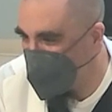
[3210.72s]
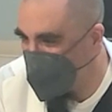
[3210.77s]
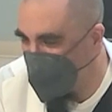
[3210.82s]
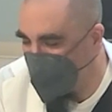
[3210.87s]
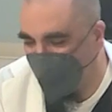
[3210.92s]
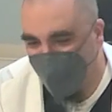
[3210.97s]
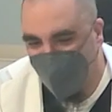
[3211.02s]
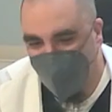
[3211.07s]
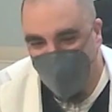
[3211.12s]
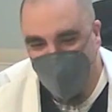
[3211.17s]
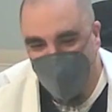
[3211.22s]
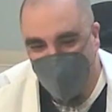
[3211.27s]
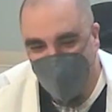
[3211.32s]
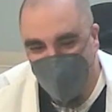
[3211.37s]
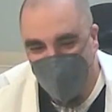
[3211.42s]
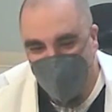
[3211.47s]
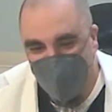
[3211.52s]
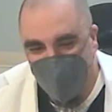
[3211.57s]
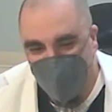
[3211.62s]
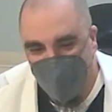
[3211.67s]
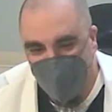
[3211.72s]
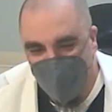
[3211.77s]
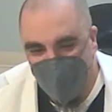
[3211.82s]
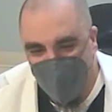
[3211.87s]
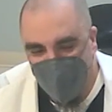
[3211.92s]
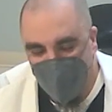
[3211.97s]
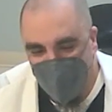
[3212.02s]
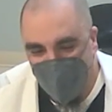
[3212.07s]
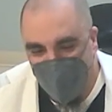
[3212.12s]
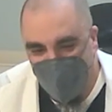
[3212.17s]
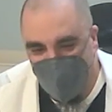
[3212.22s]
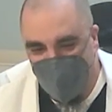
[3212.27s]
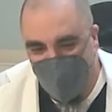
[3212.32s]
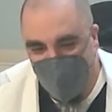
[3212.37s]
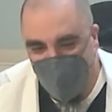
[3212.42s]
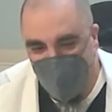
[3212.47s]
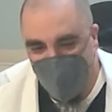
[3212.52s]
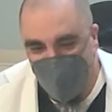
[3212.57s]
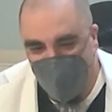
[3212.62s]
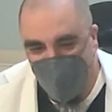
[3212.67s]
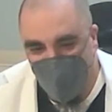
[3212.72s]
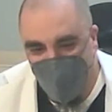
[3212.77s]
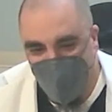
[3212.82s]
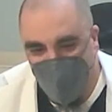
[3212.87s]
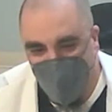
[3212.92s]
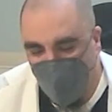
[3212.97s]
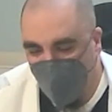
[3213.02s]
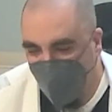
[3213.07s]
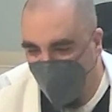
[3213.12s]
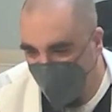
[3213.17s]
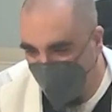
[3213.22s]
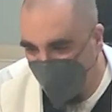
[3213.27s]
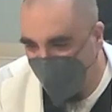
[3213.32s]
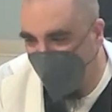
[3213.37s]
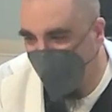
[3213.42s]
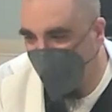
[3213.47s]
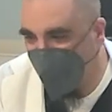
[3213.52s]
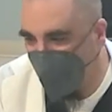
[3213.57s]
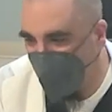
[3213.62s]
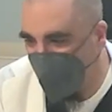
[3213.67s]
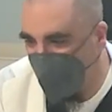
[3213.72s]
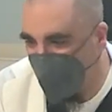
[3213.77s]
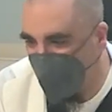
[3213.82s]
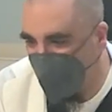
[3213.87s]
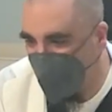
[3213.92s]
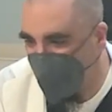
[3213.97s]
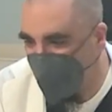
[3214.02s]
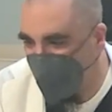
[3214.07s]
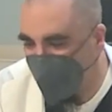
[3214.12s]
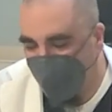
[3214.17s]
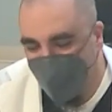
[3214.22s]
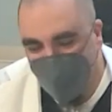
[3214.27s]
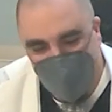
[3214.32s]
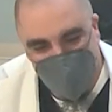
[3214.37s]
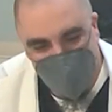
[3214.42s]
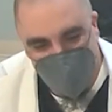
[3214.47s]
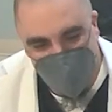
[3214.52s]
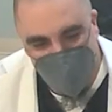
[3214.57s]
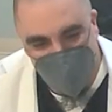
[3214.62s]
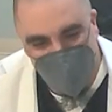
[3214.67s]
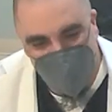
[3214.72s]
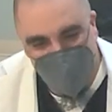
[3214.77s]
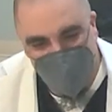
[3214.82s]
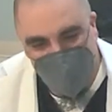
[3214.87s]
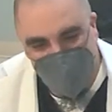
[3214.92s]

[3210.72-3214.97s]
right? It's a little finger hurt. Yeah, it hurts right?